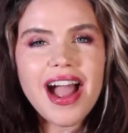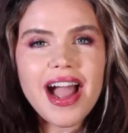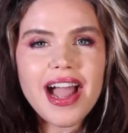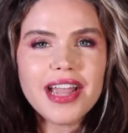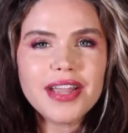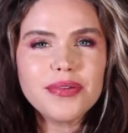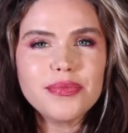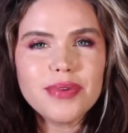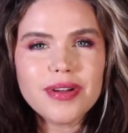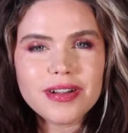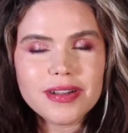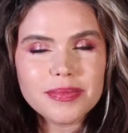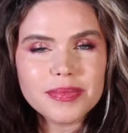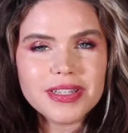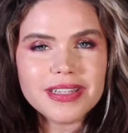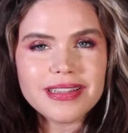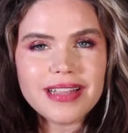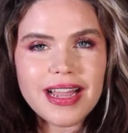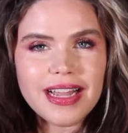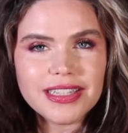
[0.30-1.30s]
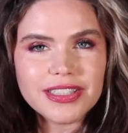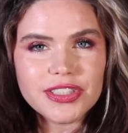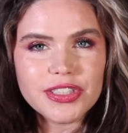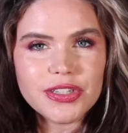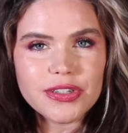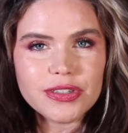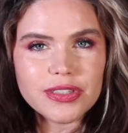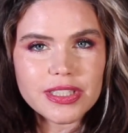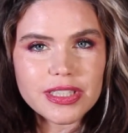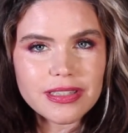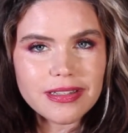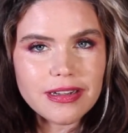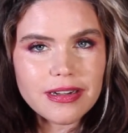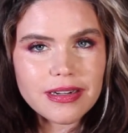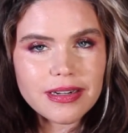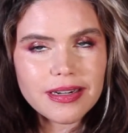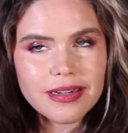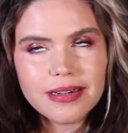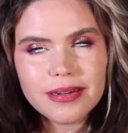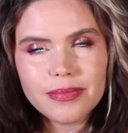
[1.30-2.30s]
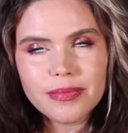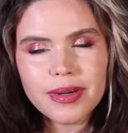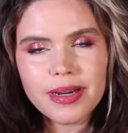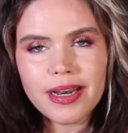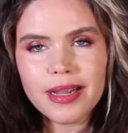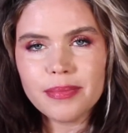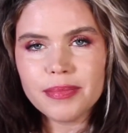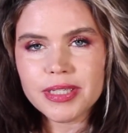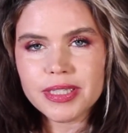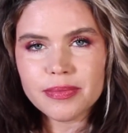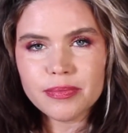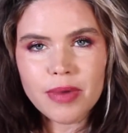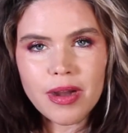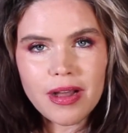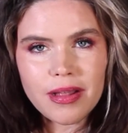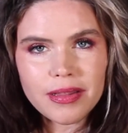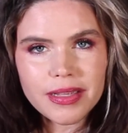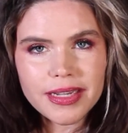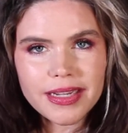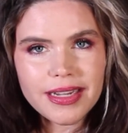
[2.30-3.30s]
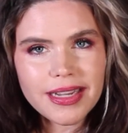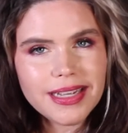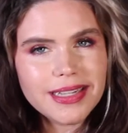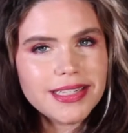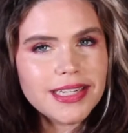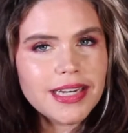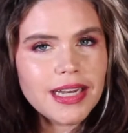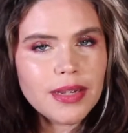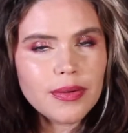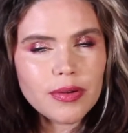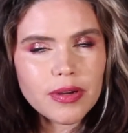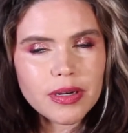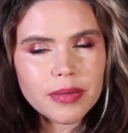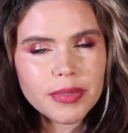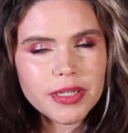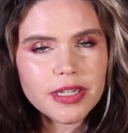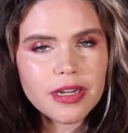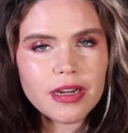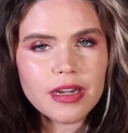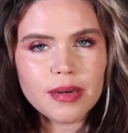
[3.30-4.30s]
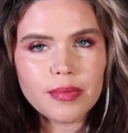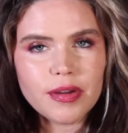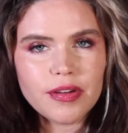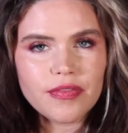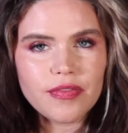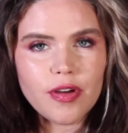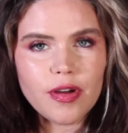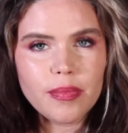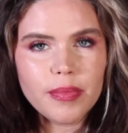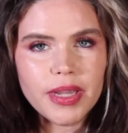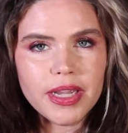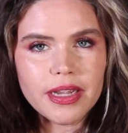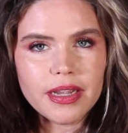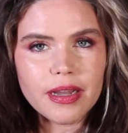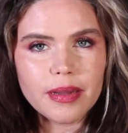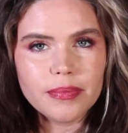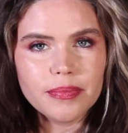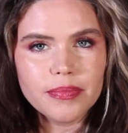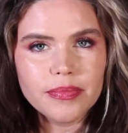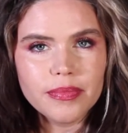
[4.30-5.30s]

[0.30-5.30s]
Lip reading: Hi, welcome to last year's look. My name is Molly, and today we're going to be talking about fall makeup.